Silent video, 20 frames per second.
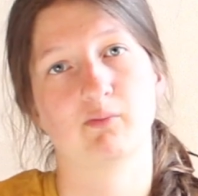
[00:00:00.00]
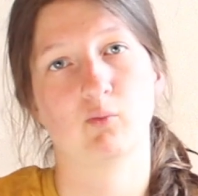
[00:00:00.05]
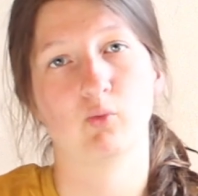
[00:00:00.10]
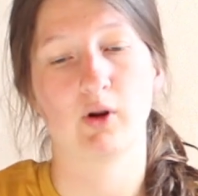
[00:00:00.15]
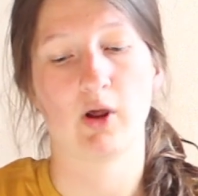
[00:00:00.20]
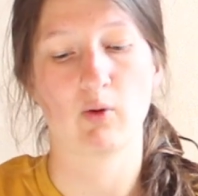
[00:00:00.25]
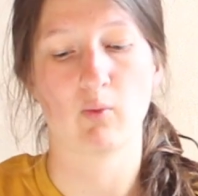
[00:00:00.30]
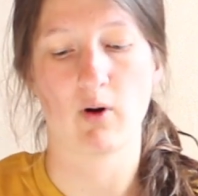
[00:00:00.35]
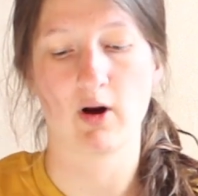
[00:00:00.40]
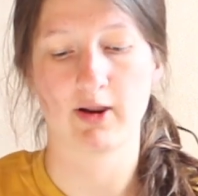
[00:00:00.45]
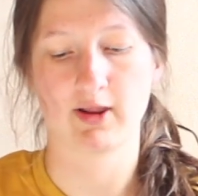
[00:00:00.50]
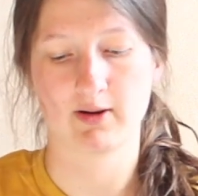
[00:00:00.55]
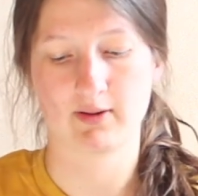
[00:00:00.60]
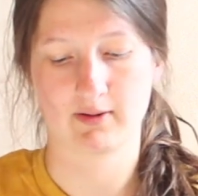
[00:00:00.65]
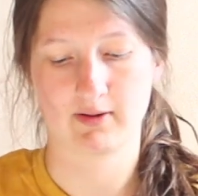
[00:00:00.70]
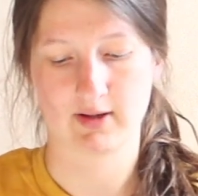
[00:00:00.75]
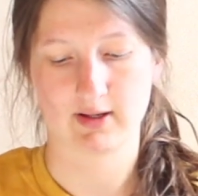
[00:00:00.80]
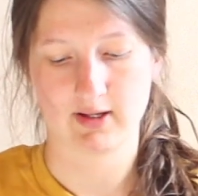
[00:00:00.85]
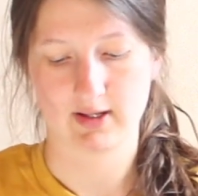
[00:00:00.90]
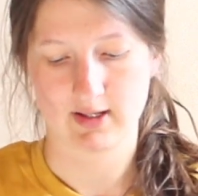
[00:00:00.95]
what I wanted.
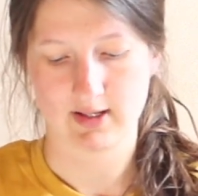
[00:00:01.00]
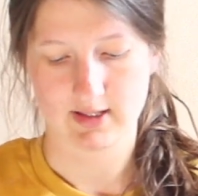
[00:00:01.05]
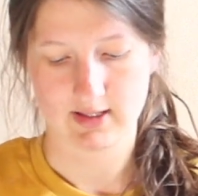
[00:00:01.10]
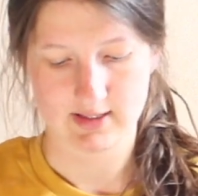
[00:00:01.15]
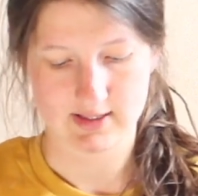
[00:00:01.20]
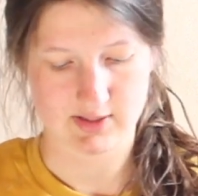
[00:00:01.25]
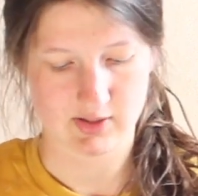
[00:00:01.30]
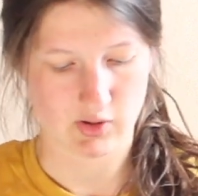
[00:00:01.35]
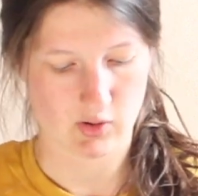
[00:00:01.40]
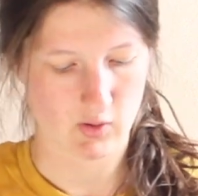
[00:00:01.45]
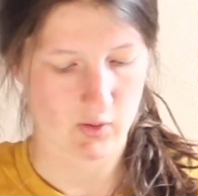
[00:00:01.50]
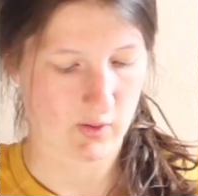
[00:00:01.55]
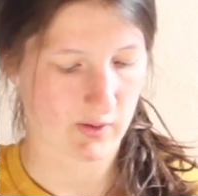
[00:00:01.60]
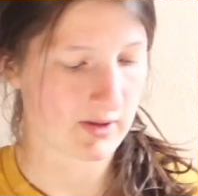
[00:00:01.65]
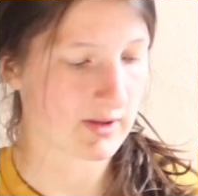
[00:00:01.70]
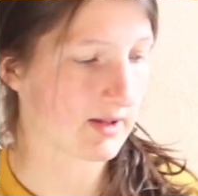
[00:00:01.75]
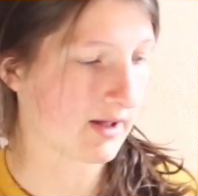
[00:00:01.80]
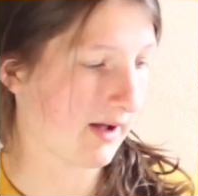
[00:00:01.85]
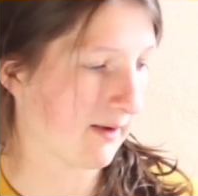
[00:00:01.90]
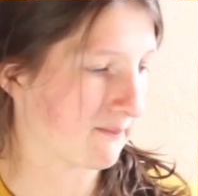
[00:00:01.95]
So
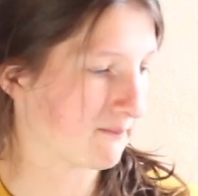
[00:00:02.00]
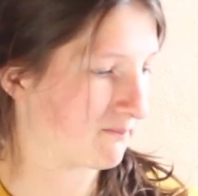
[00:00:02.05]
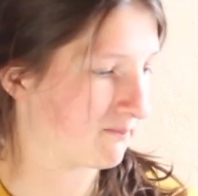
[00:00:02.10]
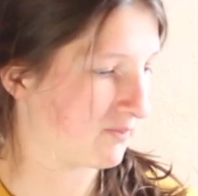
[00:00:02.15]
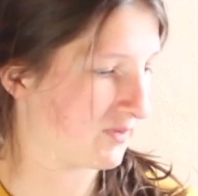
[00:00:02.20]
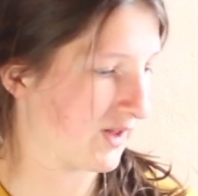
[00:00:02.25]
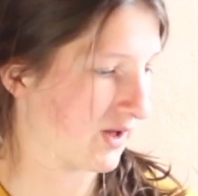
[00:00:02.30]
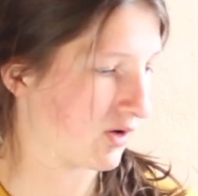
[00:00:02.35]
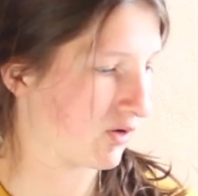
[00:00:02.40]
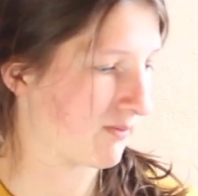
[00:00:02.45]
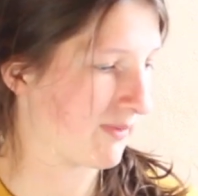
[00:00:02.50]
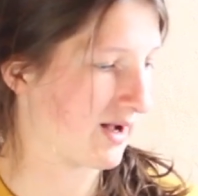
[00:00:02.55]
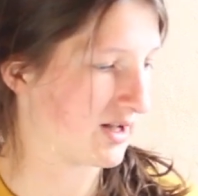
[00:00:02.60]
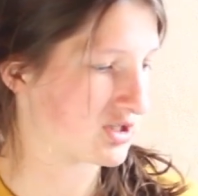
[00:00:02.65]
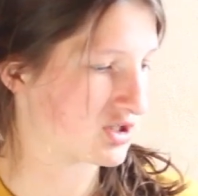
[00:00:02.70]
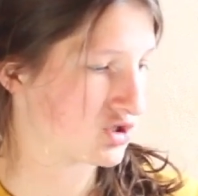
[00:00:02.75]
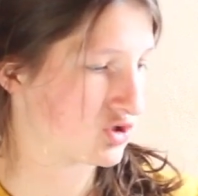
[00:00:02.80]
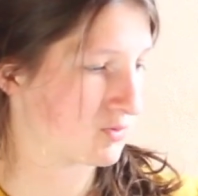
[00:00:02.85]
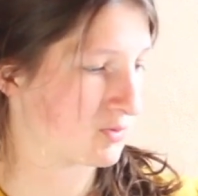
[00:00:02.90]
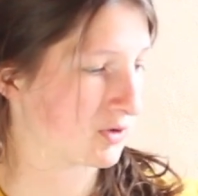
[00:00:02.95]
yeah, they don't
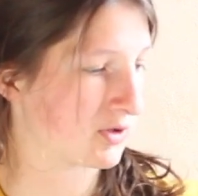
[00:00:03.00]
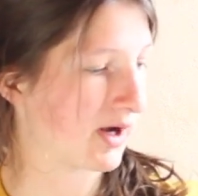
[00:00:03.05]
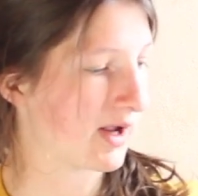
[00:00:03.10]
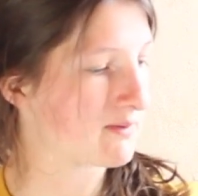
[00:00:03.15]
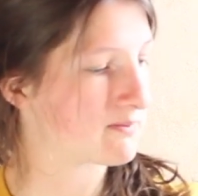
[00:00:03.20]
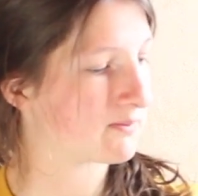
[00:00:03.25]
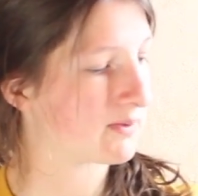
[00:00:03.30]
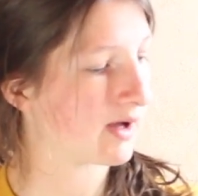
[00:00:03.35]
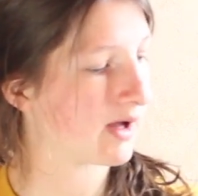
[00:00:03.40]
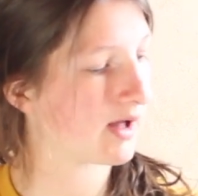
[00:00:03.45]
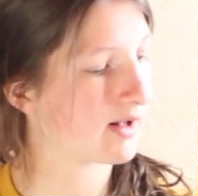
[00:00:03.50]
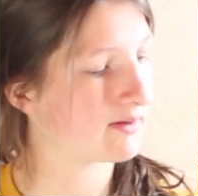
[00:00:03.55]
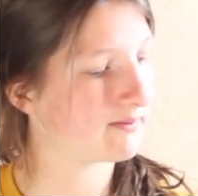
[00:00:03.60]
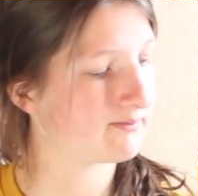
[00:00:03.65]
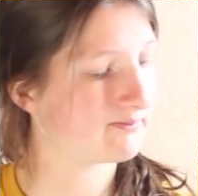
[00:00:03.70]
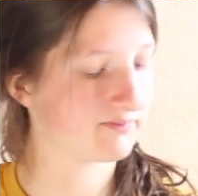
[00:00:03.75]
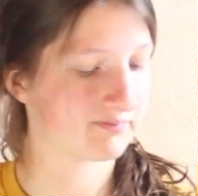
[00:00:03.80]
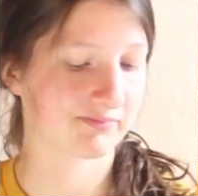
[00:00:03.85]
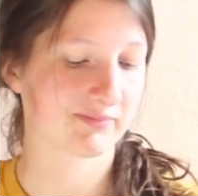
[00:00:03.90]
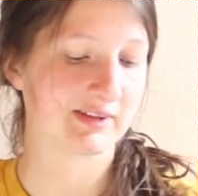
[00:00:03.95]
match super great, but
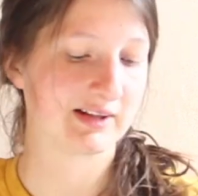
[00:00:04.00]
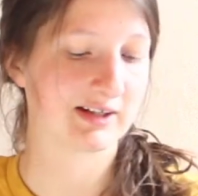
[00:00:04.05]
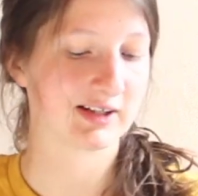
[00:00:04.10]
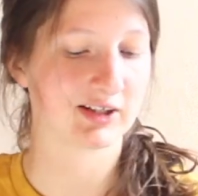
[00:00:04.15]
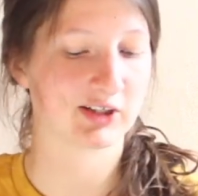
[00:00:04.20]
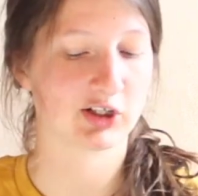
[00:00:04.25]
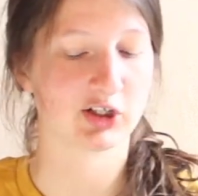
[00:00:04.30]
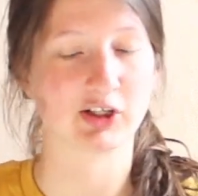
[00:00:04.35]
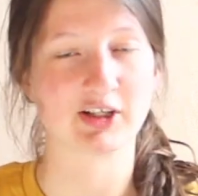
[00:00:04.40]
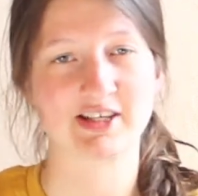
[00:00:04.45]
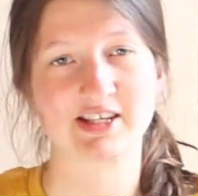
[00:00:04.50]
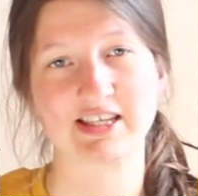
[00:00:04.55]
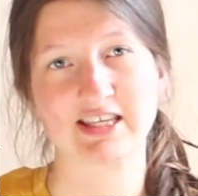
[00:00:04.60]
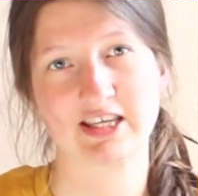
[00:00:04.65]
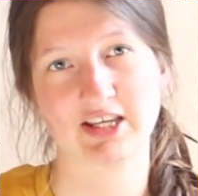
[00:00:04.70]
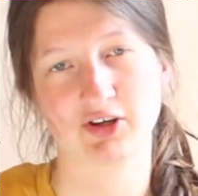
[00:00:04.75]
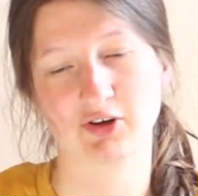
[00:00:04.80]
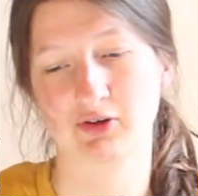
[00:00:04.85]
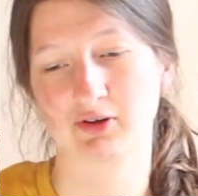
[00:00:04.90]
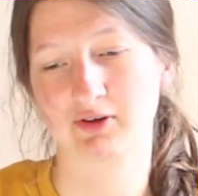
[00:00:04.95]
they're also
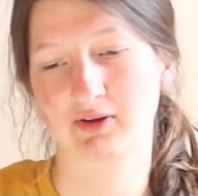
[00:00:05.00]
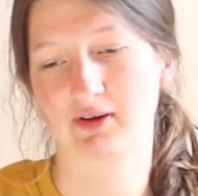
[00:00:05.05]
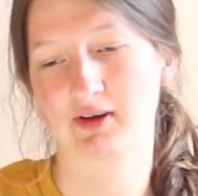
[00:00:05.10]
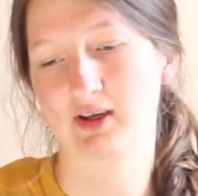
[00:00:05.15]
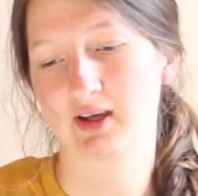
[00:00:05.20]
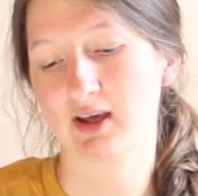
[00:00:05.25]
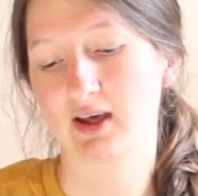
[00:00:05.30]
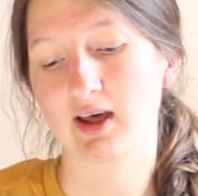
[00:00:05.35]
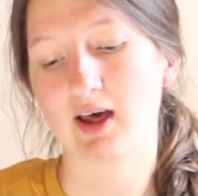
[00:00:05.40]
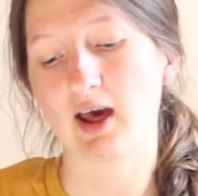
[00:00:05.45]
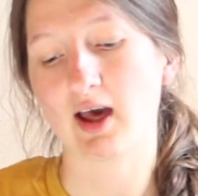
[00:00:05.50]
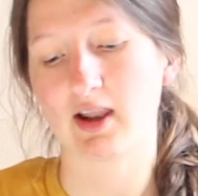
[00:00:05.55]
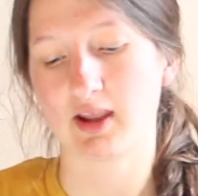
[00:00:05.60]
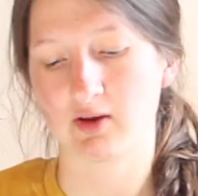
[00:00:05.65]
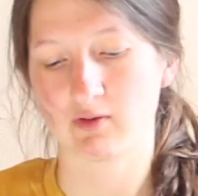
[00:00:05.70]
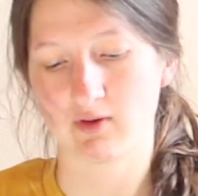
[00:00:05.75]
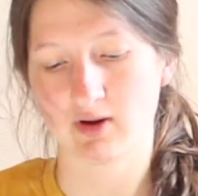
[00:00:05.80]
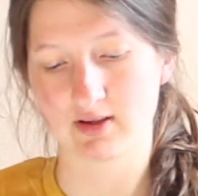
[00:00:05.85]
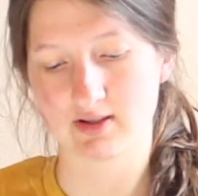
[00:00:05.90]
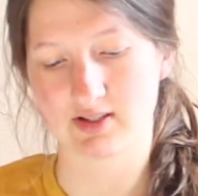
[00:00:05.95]
cute.
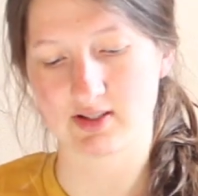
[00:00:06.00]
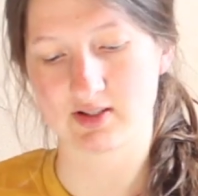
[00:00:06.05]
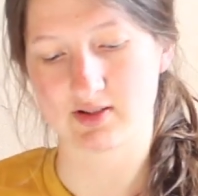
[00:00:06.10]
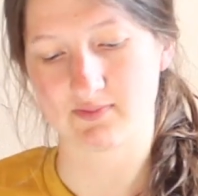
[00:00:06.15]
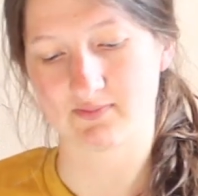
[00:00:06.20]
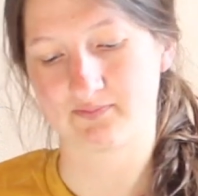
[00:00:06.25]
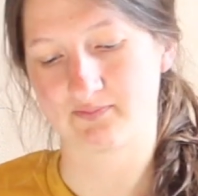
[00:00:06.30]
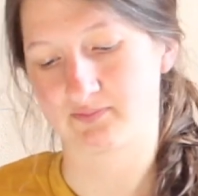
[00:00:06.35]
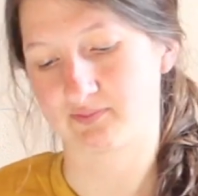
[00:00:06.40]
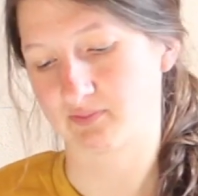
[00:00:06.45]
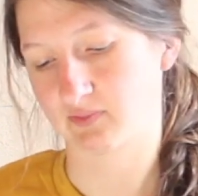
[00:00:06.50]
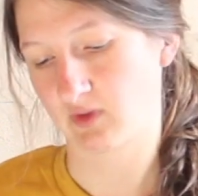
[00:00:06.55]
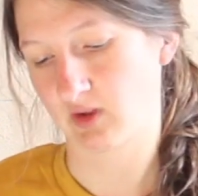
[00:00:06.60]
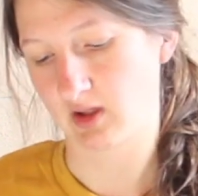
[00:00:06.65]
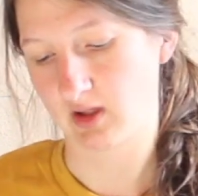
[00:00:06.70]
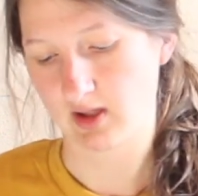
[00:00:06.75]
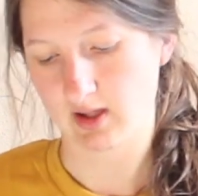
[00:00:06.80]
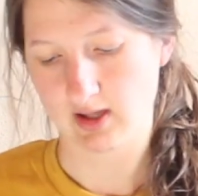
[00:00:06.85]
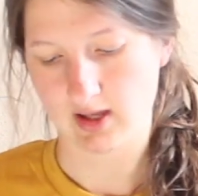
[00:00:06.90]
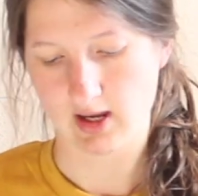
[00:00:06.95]

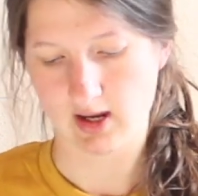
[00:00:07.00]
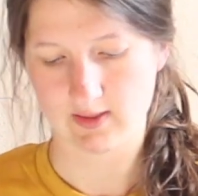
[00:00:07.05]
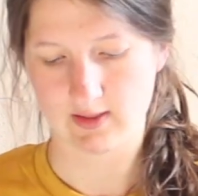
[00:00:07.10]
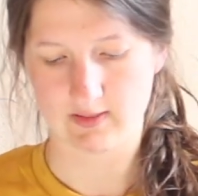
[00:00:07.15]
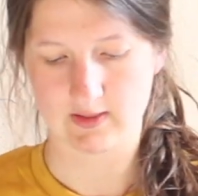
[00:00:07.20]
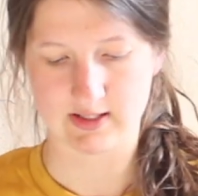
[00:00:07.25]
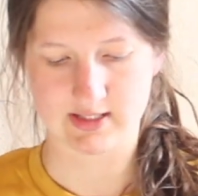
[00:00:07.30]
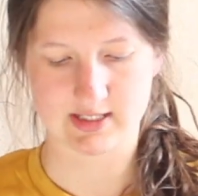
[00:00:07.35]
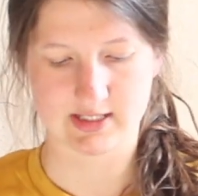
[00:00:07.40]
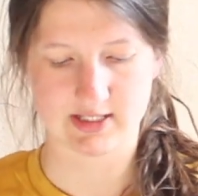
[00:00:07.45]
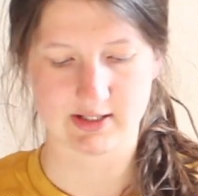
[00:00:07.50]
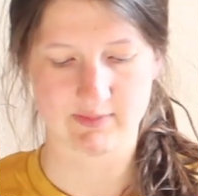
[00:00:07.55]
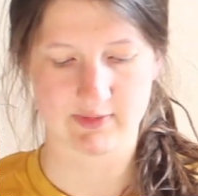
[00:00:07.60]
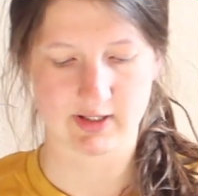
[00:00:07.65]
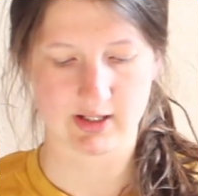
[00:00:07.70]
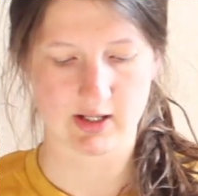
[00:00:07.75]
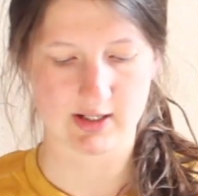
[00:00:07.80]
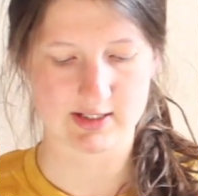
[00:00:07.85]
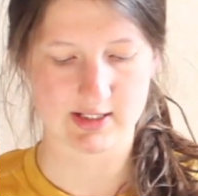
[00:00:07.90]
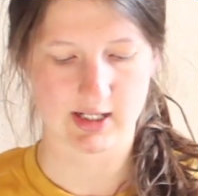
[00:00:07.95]
Anyways, and then this is
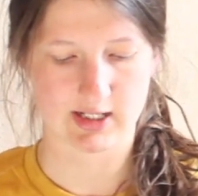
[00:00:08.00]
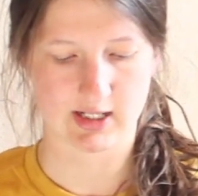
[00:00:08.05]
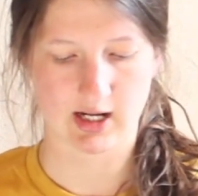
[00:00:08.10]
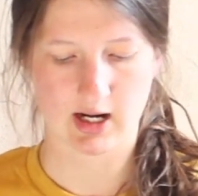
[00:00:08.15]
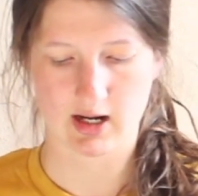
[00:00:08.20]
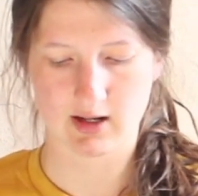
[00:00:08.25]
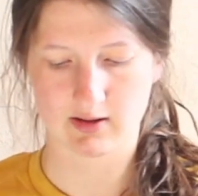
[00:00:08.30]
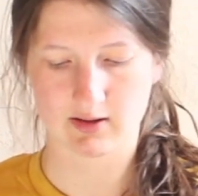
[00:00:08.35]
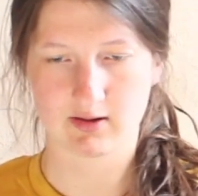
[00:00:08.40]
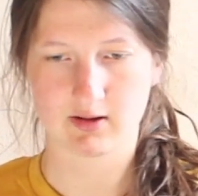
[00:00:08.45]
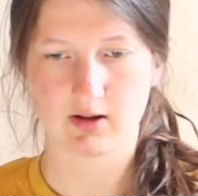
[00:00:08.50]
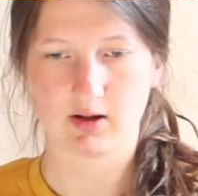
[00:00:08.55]
something else I got.